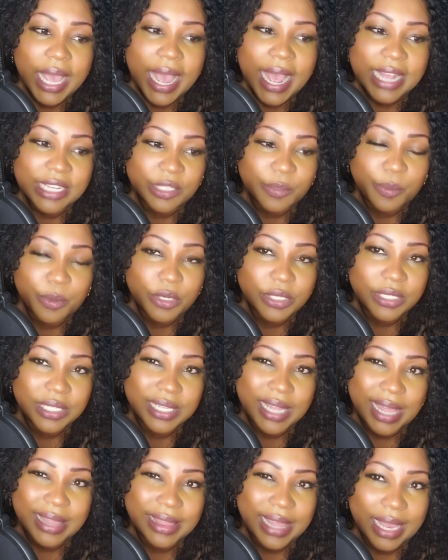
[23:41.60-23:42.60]
as a
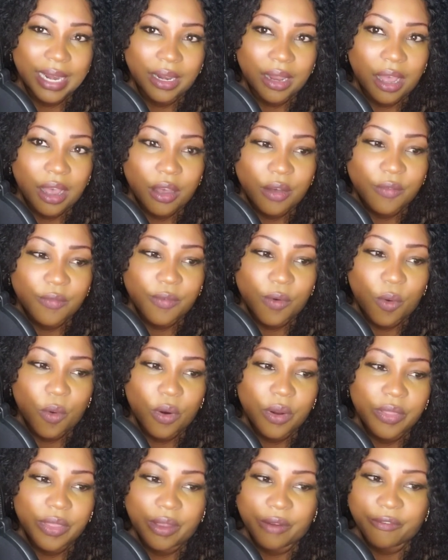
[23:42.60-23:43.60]
person that they love
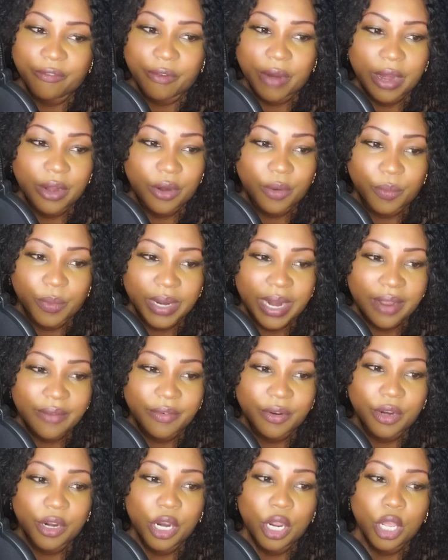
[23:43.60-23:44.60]
or their friend or
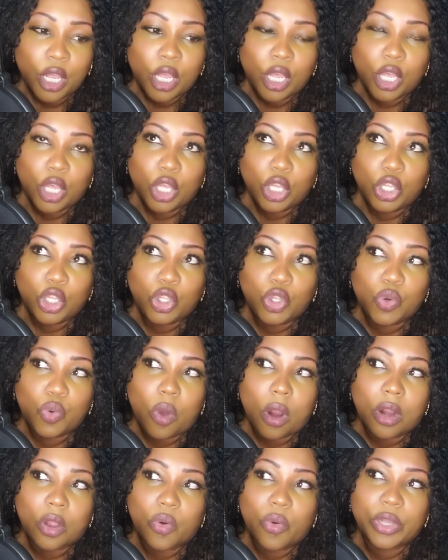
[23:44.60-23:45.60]
whatever,
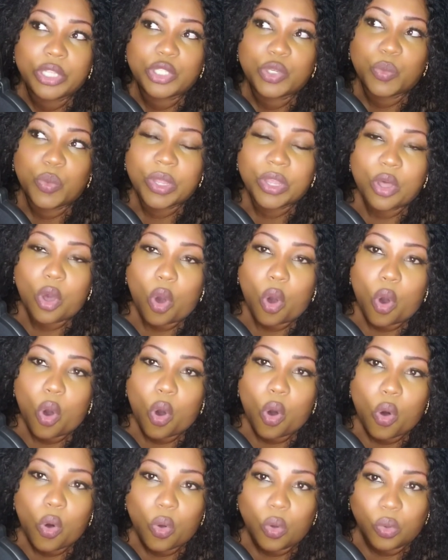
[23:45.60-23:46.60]
you are going to
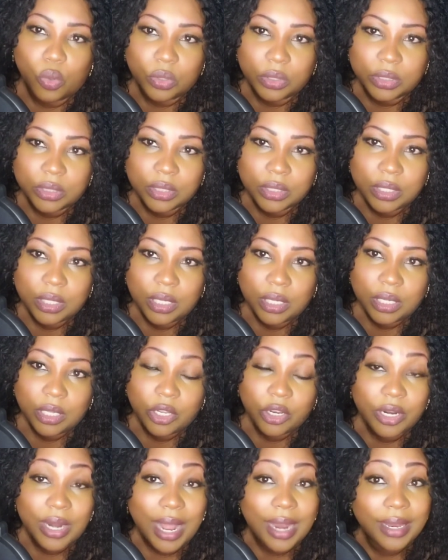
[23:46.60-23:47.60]
withhold.
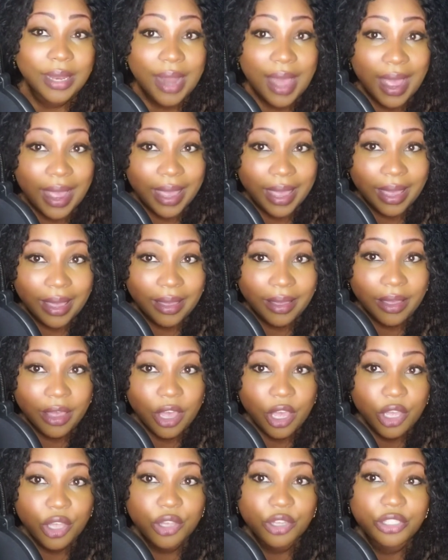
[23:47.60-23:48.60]
You're not lying.
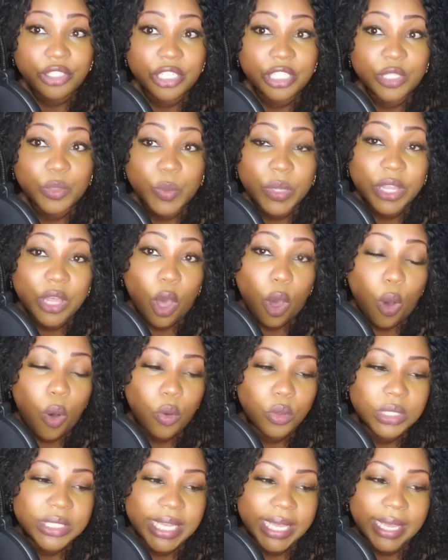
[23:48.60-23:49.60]
You're just
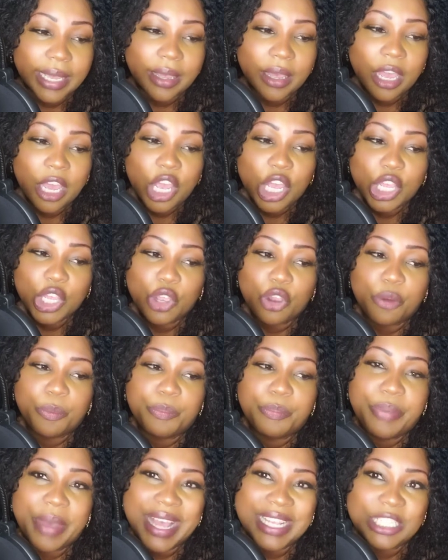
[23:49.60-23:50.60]
withholding your
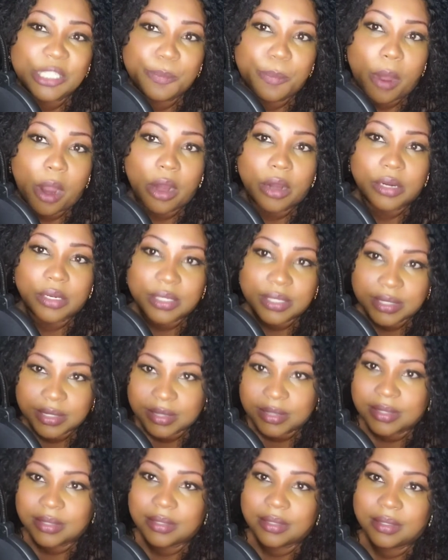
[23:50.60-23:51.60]
best
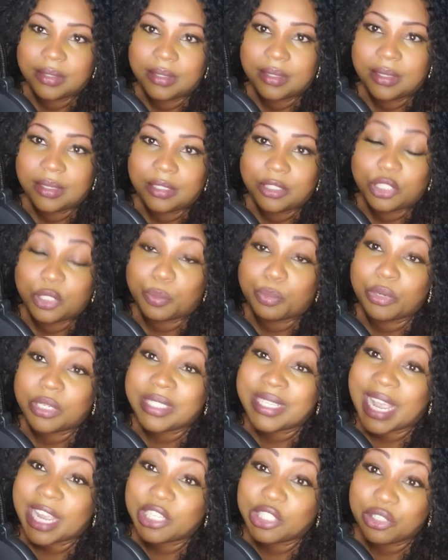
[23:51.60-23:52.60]
parts to
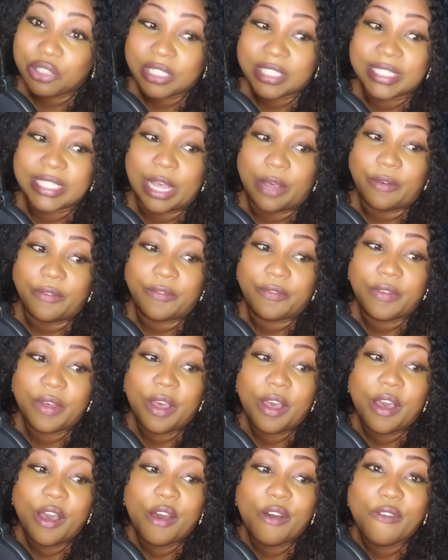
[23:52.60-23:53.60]
protect yourself
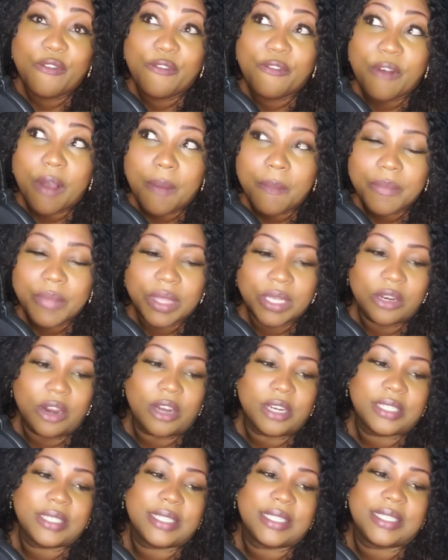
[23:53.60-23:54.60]
from the
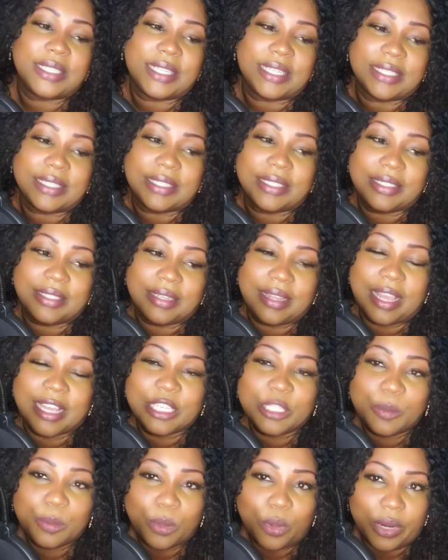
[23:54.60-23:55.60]
narcissist
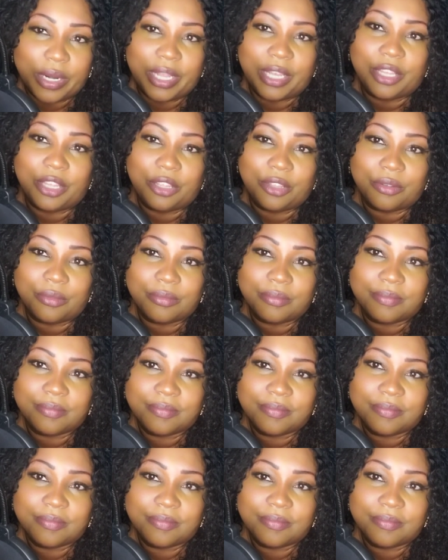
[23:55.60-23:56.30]
exploiting you.